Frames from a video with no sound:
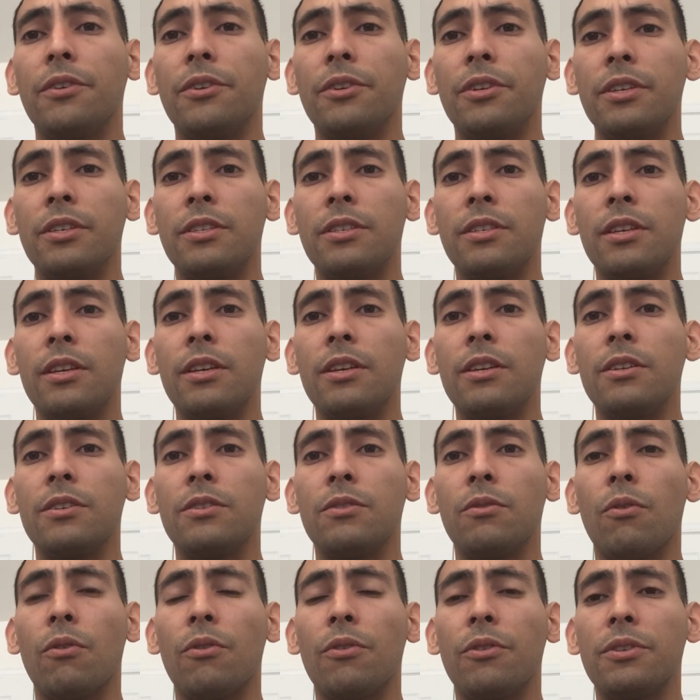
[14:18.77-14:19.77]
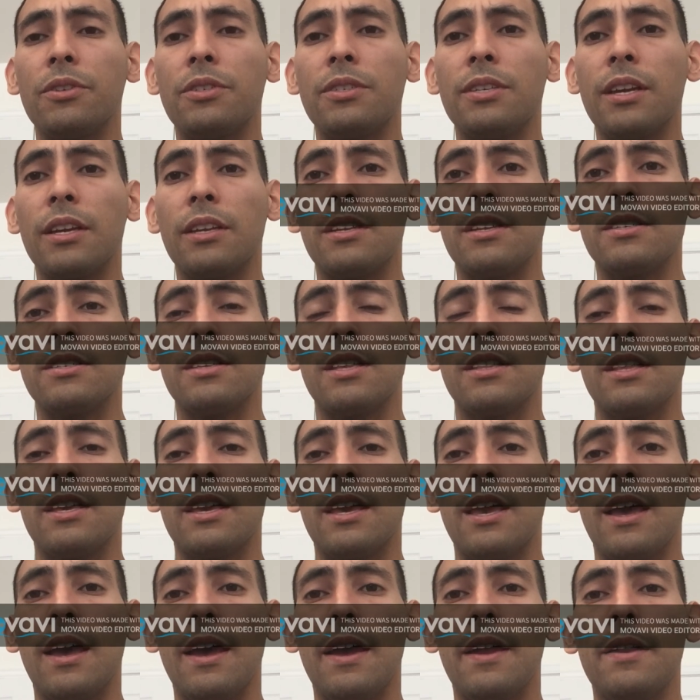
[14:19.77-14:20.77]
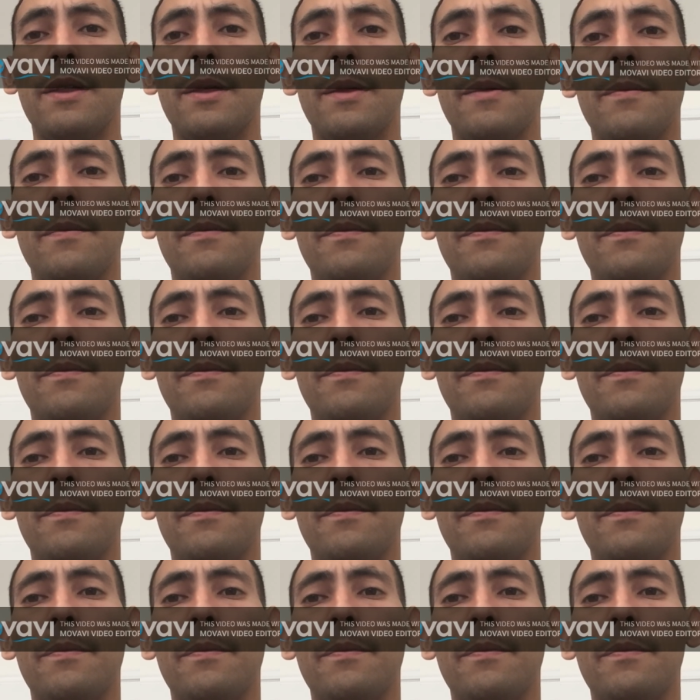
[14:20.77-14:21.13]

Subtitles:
disease or their sickness that they had.